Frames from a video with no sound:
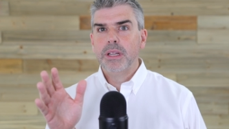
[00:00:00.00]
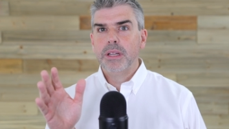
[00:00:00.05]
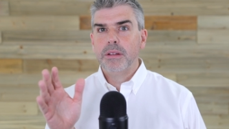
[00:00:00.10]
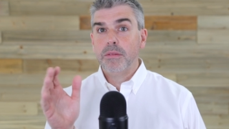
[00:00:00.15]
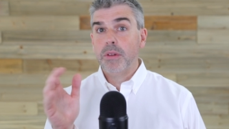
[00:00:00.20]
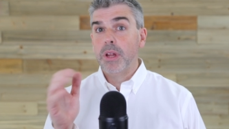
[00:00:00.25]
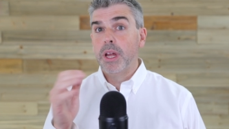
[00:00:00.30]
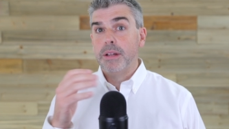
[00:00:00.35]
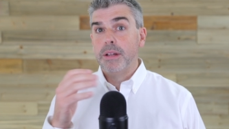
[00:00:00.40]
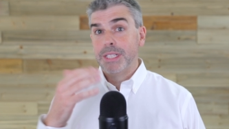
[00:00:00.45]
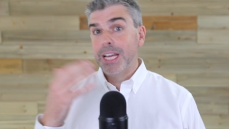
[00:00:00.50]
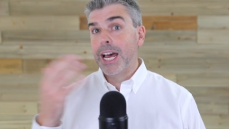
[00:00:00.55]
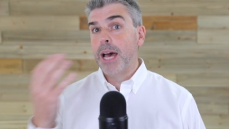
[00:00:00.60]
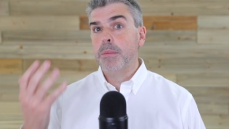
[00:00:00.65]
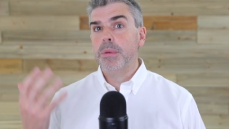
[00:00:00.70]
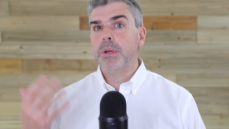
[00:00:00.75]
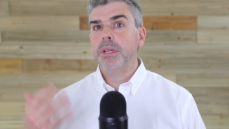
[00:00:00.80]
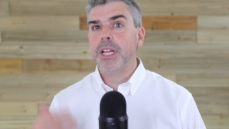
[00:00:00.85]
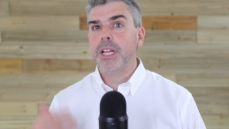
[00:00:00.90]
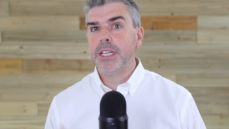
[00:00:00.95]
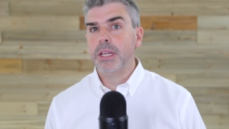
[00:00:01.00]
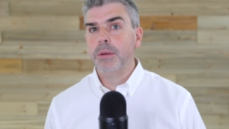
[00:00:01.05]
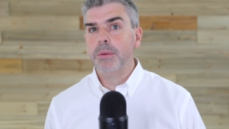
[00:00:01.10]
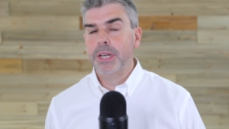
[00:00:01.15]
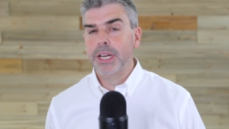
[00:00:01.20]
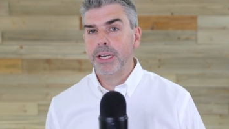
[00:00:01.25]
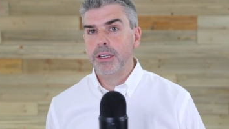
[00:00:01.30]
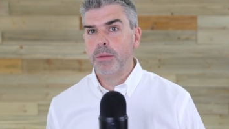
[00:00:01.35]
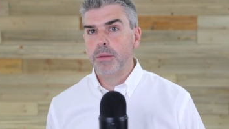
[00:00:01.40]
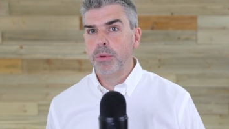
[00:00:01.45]
uh, tab that they
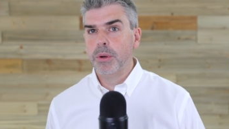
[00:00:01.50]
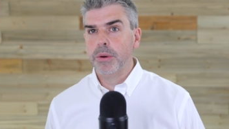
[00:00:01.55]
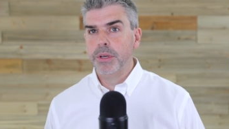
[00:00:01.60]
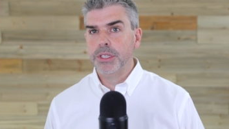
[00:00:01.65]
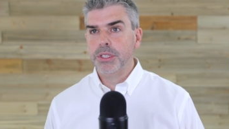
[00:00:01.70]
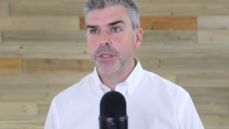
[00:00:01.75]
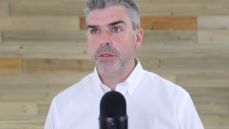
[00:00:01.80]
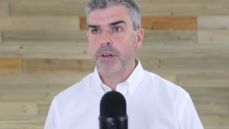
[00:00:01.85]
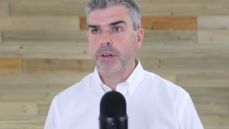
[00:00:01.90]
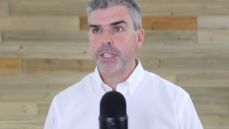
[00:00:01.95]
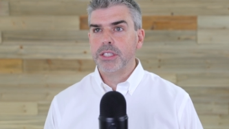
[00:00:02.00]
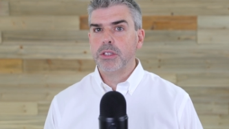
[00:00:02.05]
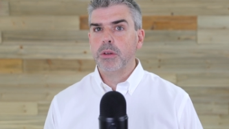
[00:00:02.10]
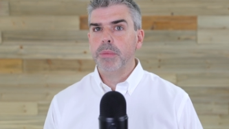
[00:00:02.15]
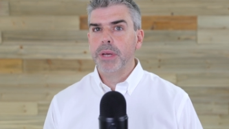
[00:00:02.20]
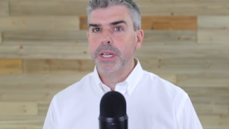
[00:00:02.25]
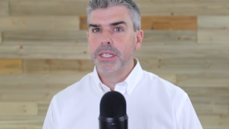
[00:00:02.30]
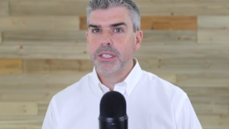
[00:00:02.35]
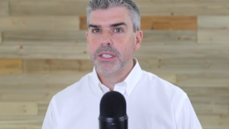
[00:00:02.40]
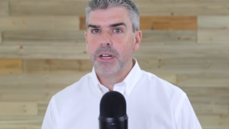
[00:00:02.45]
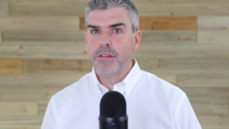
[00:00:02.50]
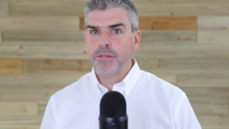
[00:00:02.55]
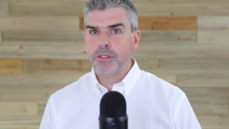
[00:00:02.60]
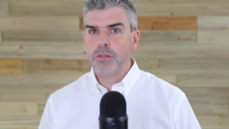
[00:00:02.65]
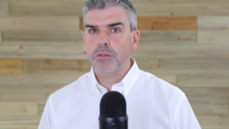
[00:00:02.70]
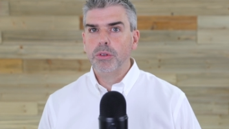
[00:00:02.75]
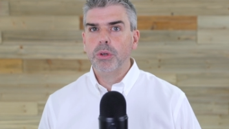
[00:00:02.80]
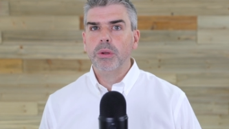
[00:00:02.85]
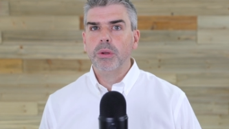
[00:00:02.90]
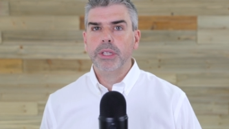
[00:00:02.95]
would end up going to, right? So based off their
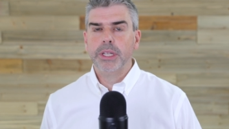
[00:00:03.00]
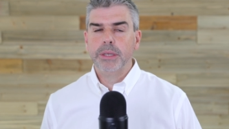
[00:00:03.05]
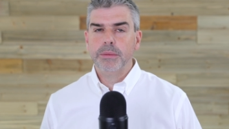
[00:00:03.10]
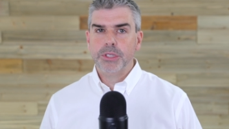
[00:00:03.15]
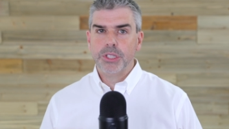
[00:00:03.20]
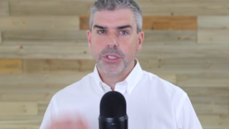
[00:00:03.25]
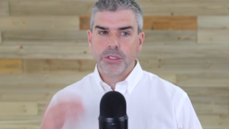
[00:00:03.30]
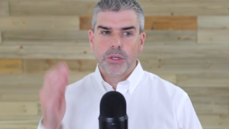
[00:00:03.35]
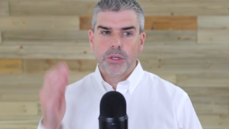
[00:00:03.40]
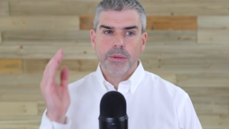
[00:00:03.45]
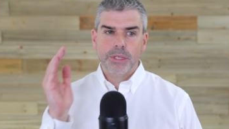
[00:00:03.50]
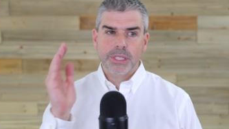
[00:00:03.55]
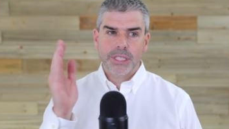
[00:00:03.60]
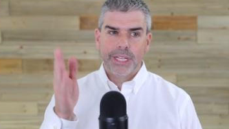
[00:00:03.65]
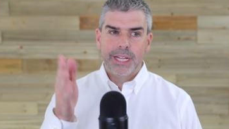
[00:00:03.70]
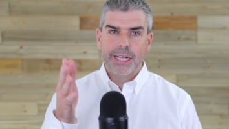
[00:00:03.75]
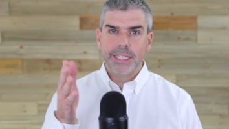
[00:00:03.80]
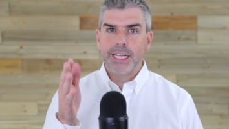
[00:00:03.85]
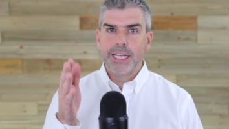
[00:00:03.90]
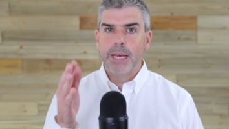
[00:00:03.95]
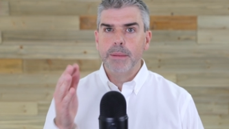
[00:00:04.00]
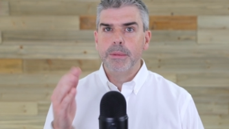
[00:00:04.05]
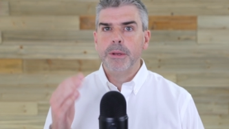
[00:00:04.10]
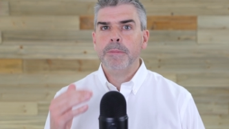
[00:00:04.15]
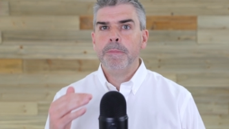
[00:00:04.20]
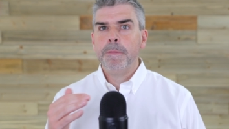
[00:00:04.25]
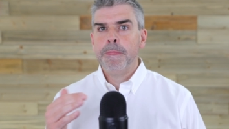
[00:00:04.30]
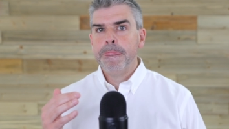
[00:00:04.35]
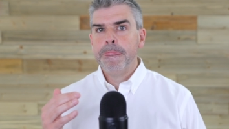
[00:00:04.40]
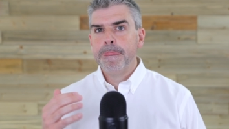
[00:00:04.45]
role, they would just go into that tab.
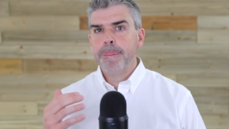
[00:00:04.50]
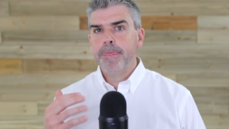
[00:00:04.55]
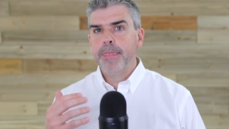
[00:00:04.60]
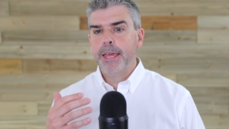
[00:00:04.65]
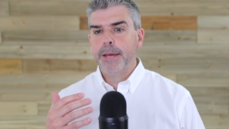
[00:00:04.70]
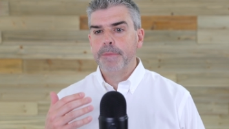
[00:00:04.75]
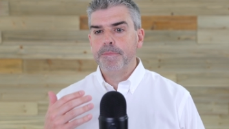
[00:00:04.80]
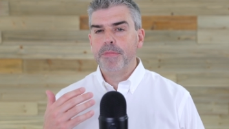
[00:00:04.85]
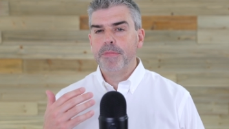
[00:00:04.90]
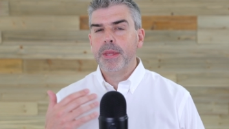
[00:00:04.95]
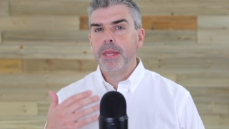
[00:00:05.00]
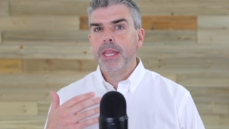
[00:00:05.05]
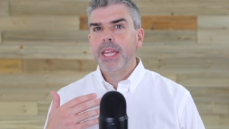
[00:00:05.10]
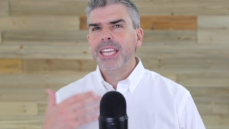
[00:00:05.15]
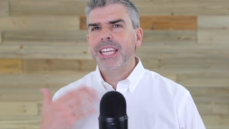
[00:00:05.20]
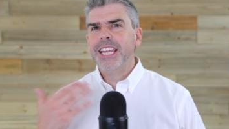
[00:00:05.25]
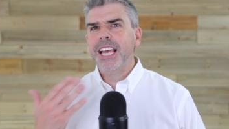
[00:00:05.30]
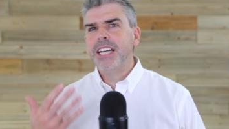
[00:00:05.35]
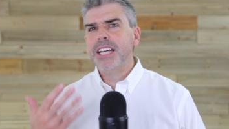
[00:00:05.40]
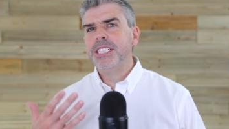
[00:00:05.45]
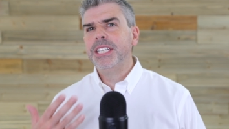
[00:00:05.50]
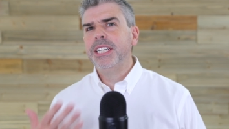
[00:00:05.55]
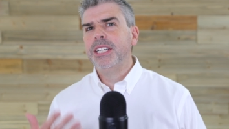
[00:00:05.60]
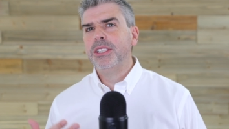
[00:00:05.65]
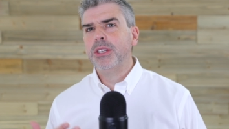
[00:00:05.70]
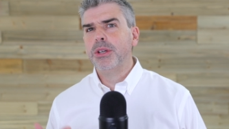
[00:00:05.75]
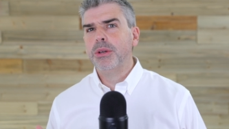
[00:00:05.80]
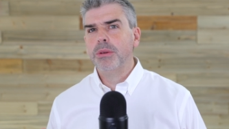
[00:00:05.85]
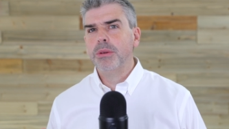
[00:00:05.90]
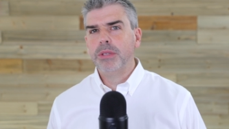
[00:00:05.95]
Um, the ideal,
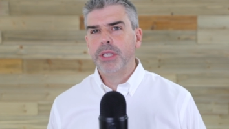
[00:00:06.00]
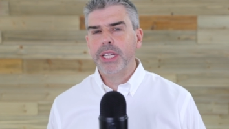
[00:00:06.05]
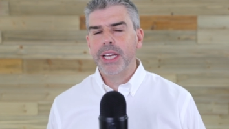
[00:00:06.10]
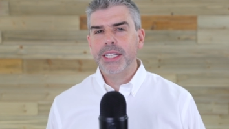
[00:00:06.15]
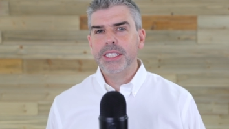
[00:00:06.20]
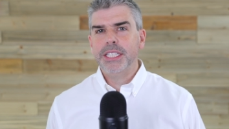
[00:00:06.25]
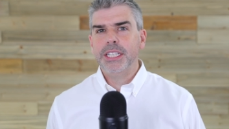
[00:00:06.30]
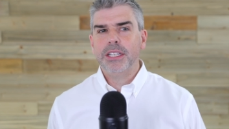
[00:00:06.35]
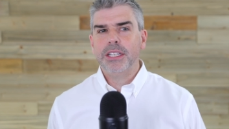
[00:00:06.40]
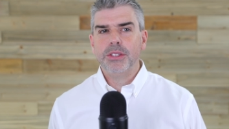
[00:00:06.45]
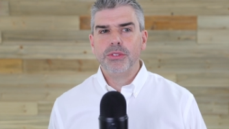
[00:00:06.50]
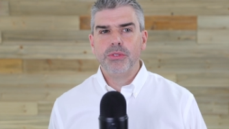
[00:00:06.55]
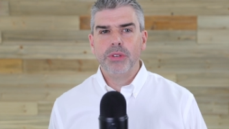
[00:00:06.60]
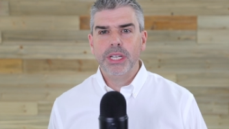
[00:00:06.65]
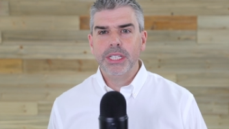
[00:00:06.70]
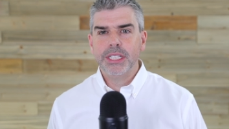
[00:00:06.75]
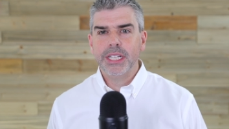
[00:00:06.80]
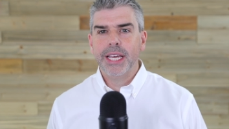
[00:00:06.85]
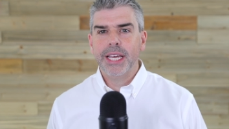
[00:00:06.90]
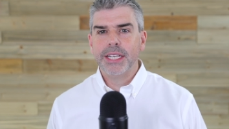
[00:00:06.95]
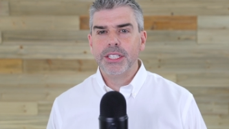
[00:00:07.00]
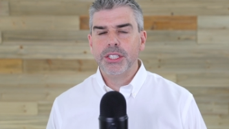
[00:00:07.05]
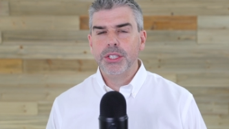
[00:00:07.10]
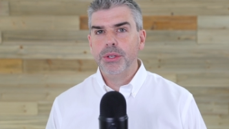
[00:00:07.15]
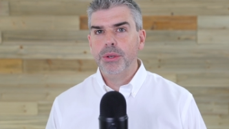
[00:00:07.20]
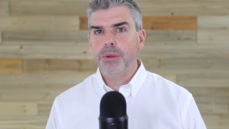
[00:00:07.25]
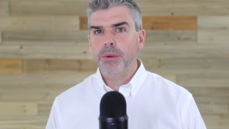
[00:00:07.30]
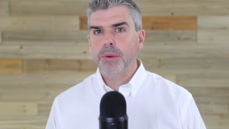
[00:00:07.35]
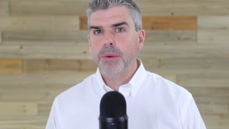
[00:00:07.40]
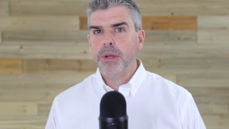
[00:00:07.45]
though, the ideal is really to get
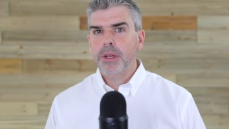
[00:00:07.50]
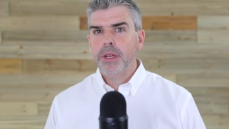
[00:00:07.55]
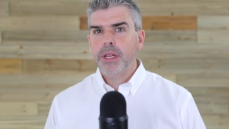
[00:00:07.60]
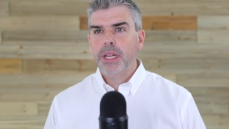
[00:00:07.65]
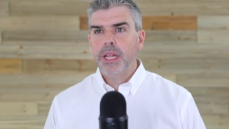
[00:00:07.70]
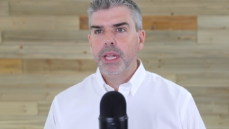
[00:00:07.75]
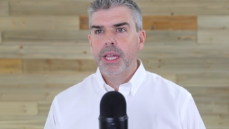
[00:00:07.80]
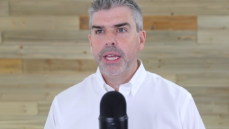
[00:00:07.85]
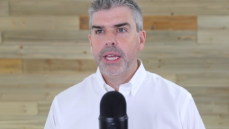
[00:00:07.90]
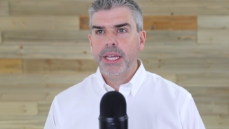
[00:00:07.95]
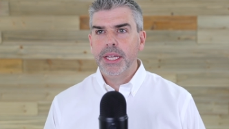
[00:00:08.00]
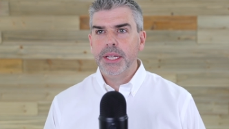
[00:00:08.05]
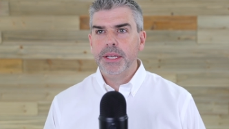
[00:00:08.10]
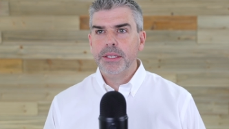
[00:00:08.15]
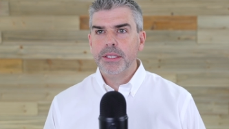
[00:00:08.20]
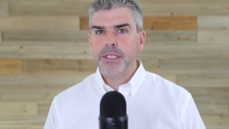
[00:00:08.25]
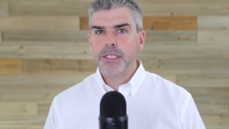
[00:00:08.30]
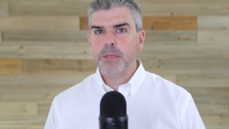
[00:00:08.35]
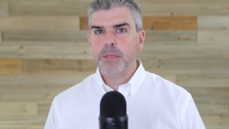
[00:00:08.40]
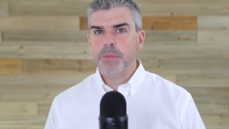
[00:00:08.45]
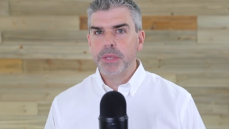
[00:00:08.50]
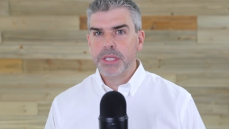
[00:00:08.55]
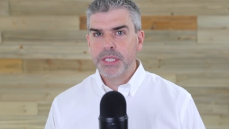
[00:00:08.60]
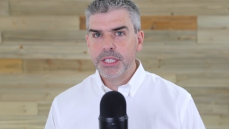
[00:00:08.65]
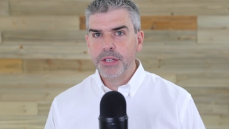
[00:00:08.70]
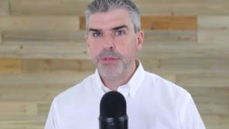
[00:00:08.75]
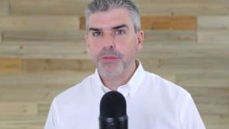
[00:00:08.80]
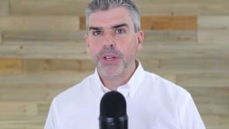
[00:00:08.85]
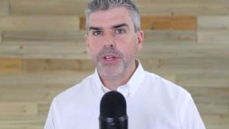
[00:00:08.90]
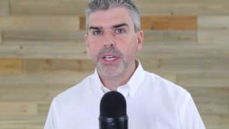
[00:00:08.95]
to a
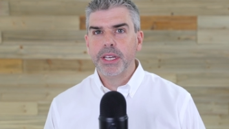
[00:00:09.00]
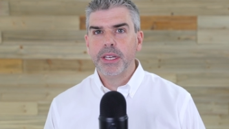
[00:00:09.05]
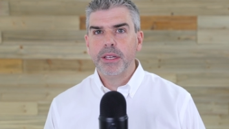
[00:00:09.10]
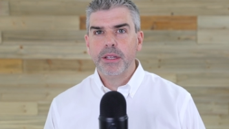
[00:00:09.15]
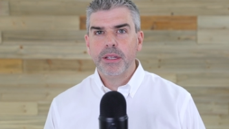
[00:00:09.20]
specific